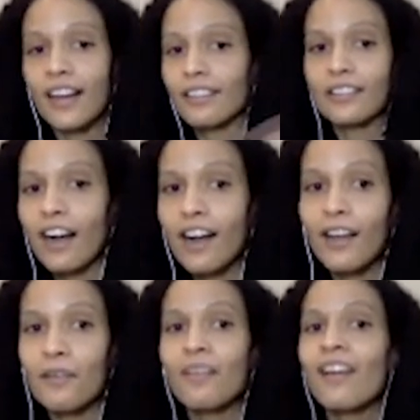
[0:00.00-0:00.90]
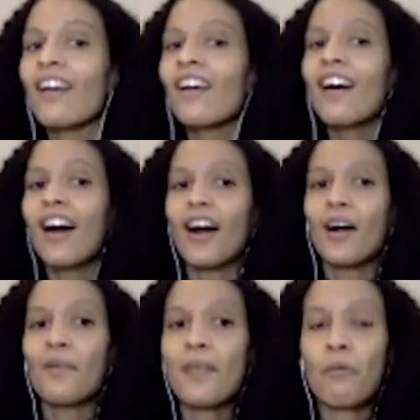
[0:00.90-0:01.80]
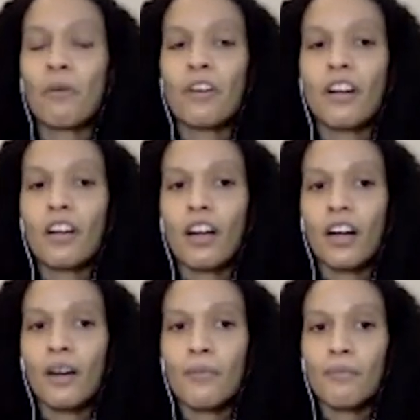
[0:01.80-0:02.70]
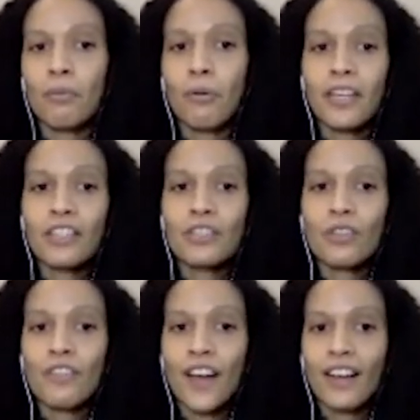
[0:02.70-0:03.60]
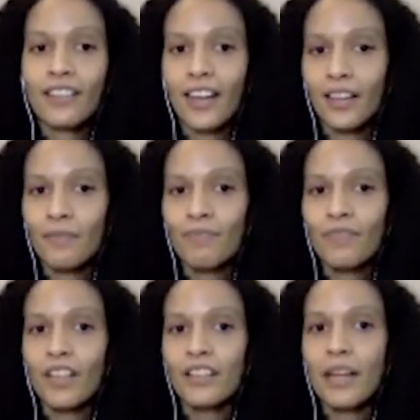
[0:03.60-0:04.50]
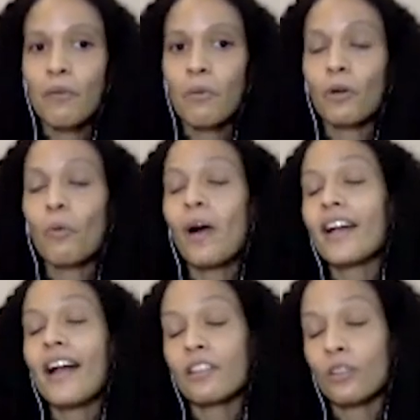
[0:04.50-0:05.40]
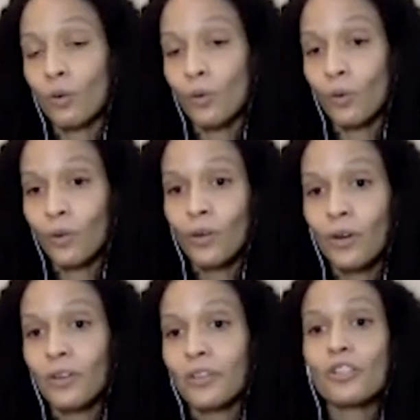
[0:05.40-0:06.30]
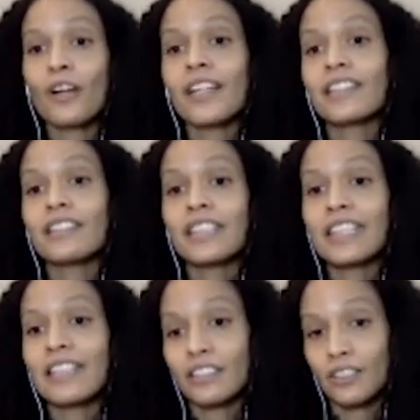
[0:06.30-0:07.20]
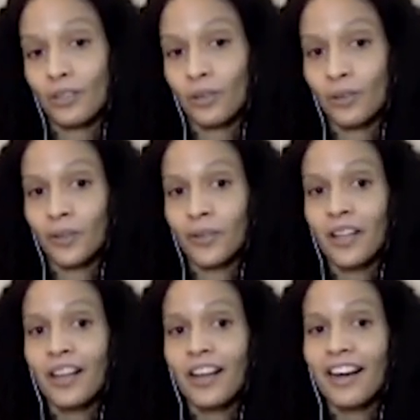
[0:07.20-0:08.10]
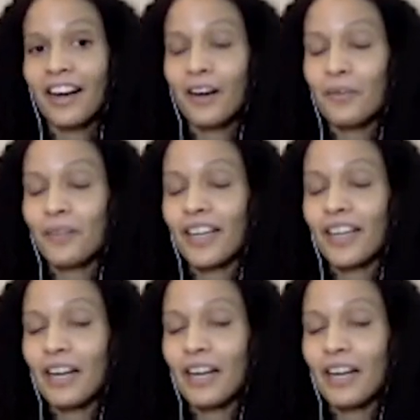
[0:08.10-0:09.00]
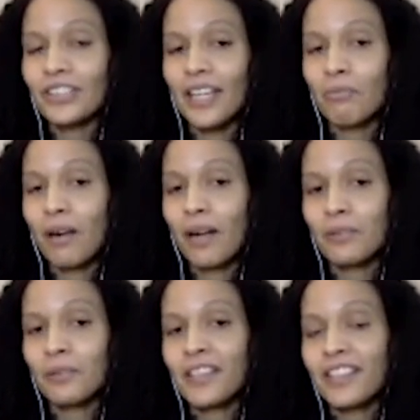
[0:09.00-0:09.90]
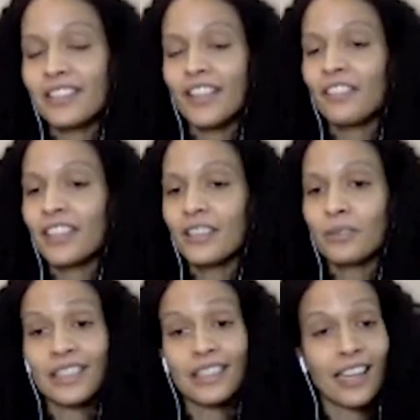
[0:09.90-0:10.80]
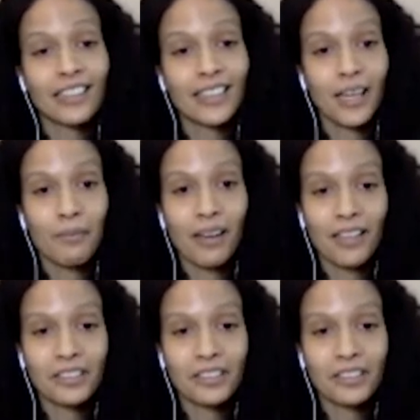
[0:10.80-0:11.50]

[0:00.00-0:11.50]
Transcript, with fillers: at the time that were pointing to the fact that they weren't quite at the goal, or they were trying to get to the goal. And I will say probably the 70s was the last time I